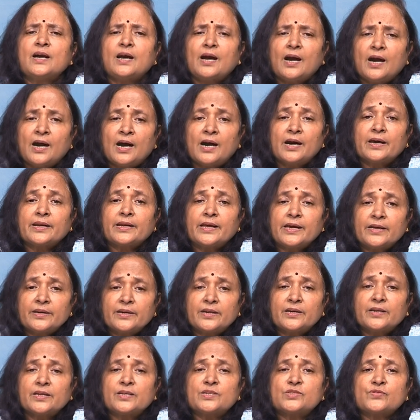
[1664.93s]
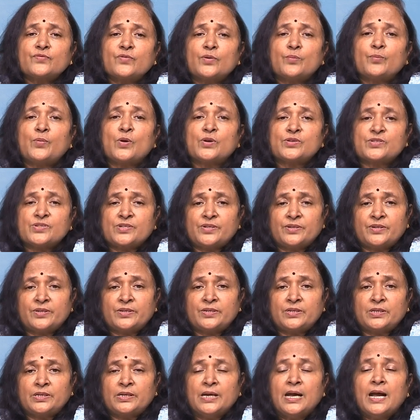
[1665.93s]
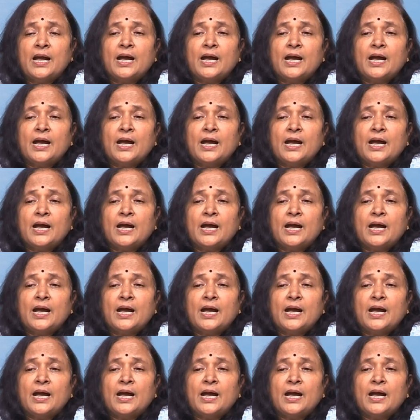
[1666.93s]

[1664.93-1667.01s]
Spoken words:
our heritage for posterity.